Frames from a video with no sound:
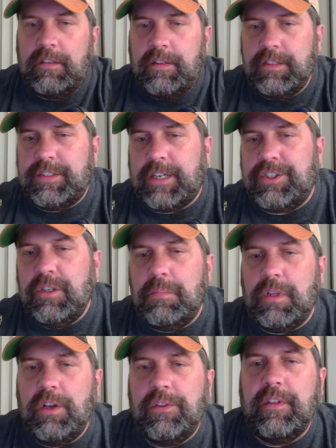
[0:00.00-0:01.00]
section
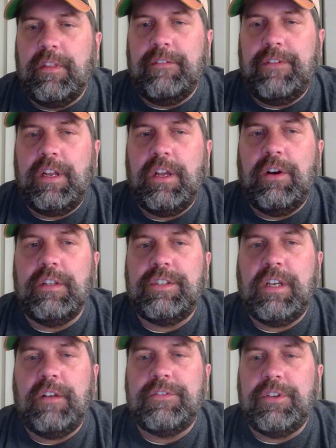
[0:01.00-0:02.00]
below the video
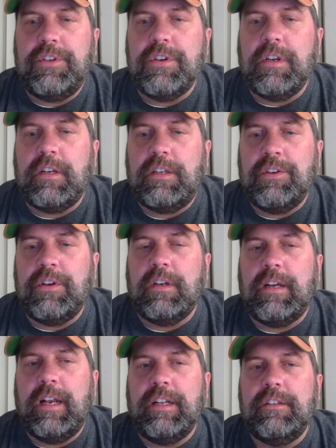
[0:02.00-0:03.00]
itself, so you can
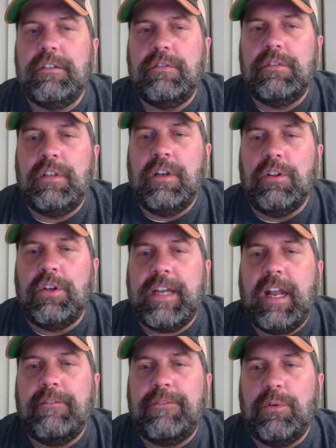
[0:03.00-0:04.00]
kind of look
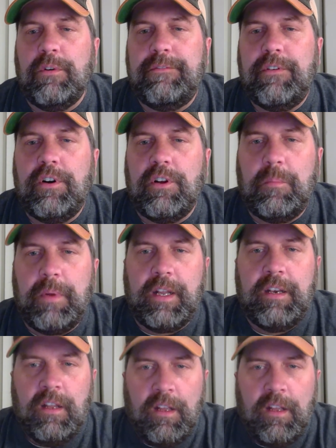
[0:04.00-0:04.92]
at it for referral. But